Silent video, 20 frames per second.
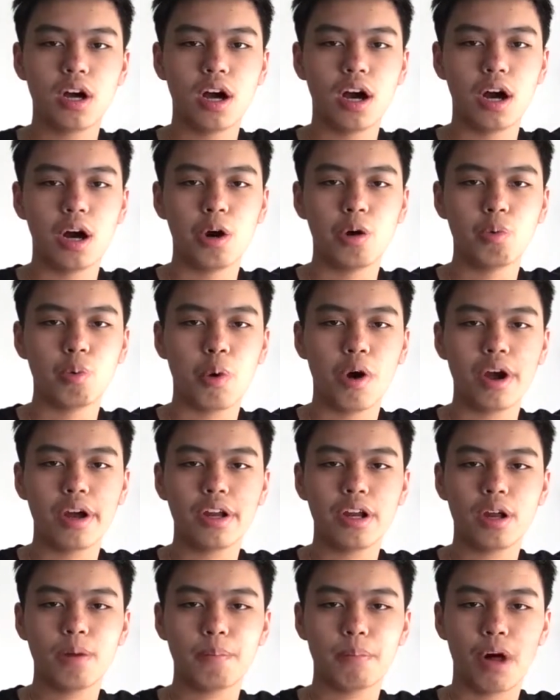
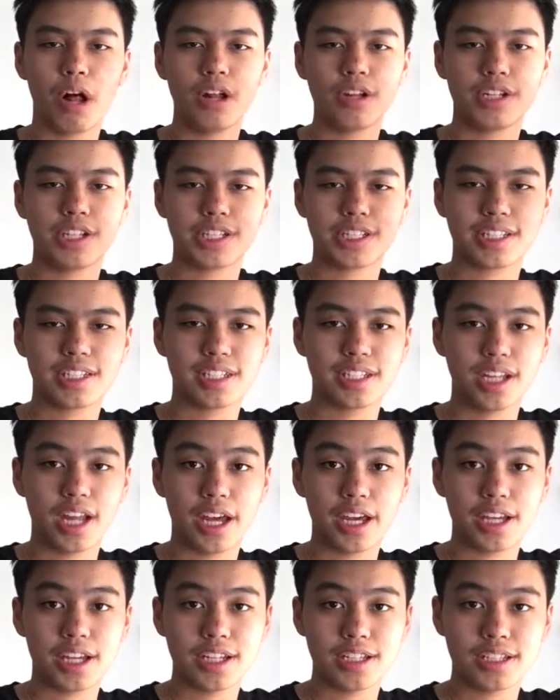what politics is
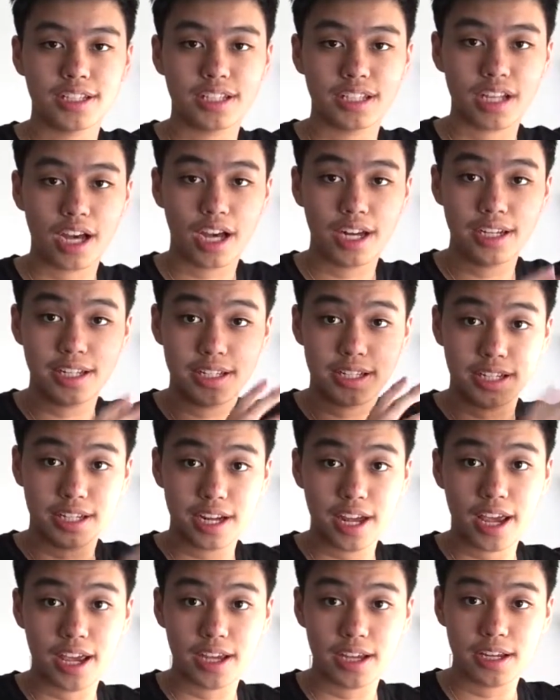like in society
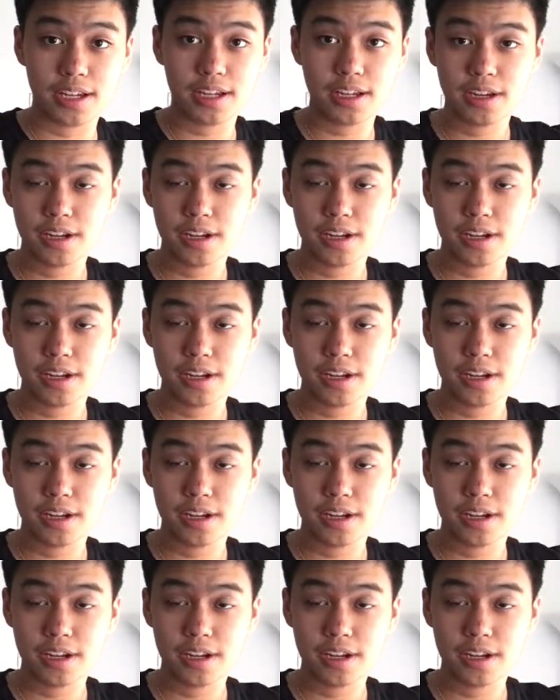today.